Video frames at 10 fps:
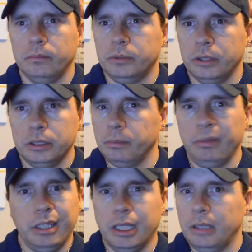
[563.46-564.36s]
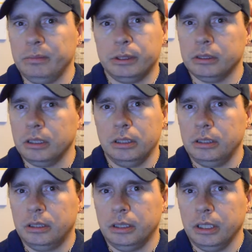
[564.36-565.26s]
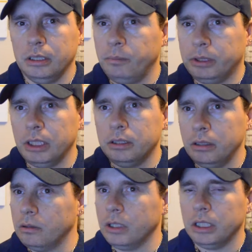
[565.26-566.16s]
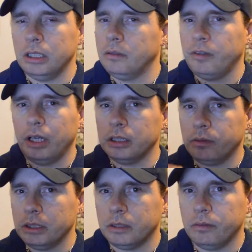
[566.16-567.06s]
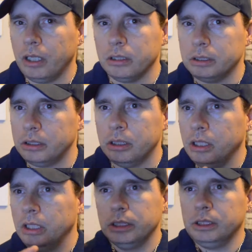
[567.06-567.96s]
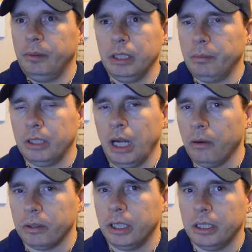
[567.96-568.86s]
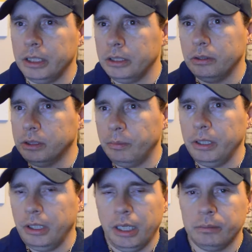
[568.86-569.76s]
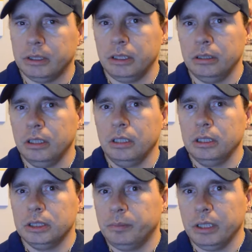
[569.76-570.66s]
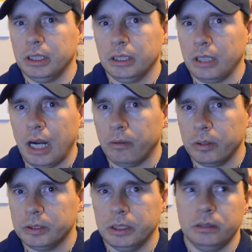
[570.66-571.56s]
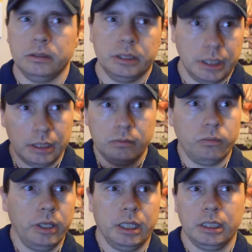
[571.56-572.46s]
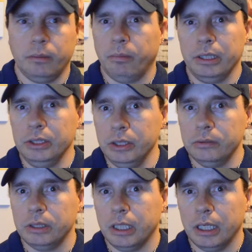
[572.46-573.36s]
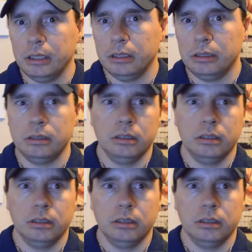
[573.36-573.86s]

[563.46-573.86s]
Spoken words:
doing some mini games on the thing. Besides, you know, looking at the vloggers, watching the vloggers, and spending about an hour there, and then doing some mini games, and then spending another hour or two, and then waking up by noon again. And